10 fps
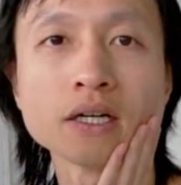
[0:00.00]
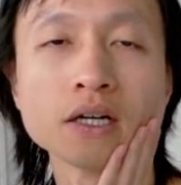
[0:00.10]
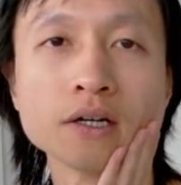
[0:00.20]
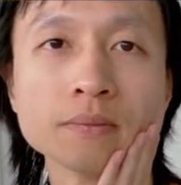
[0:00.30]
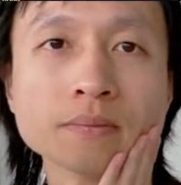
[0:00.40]

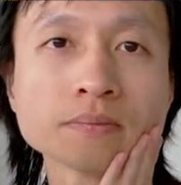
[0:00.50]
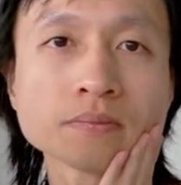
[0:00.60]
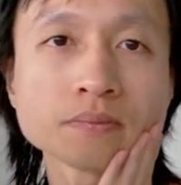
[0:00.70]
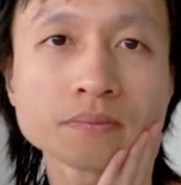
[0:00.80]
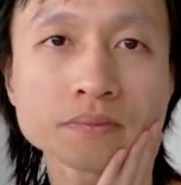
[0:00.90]
what
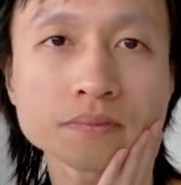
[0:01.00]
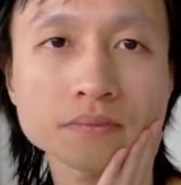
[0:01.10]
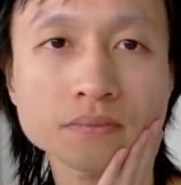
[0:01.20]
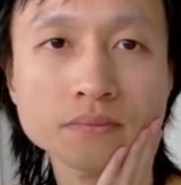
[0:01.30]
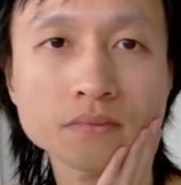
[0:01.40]

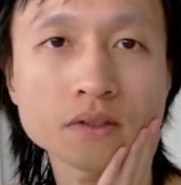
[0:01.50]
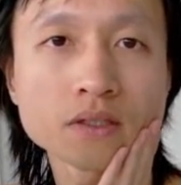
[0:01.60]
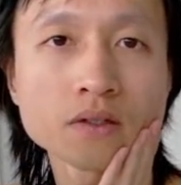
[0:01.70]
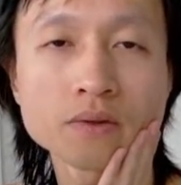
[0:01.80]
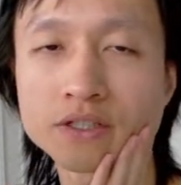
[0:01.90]

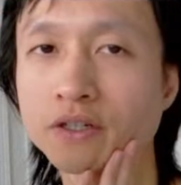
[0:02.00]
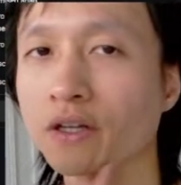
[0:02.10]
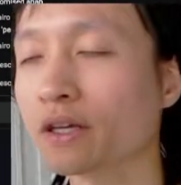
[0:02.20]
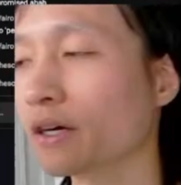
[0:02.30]
is it called?